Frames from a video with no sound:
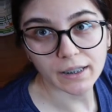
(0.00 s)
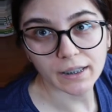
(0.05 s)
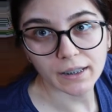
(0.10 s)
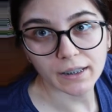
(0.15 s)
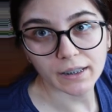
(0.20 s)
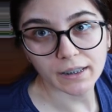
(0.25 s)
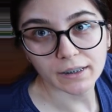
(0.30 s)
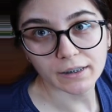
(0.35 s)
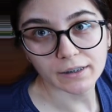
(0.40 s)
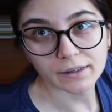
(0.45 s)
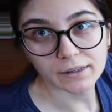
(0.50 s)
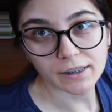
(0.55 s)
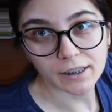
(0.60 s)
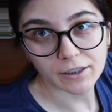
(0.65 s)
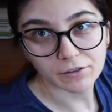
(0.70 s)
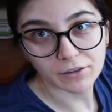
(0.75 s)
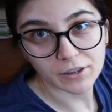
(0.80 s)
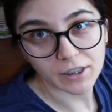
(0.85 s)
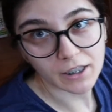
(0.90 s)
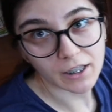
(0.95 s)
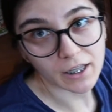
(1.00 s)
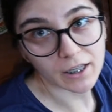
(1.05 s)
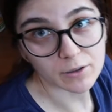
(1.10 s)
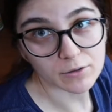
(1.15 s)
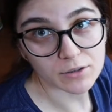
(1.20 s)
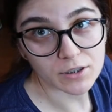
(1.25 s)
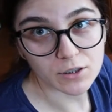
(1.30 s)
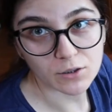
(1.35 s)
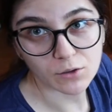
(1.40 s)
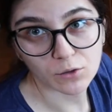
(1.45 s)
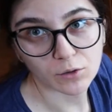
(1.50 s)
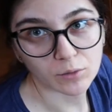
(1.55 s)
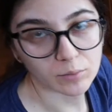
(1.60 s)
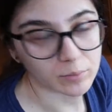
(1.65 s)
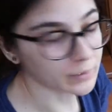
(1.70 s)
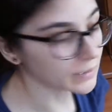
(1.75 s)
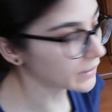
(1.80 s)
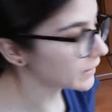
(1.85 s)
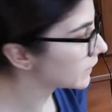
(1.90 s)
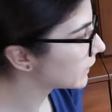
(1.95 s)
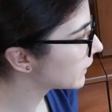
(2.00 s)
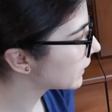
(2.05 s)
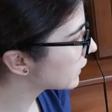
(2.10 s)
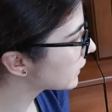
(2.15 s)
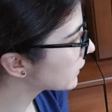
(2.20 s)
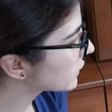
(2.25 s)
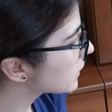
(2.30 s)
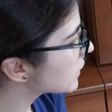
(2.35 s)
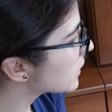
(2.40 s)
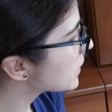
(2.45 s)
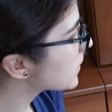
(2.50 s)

and everything else is gonna be clean.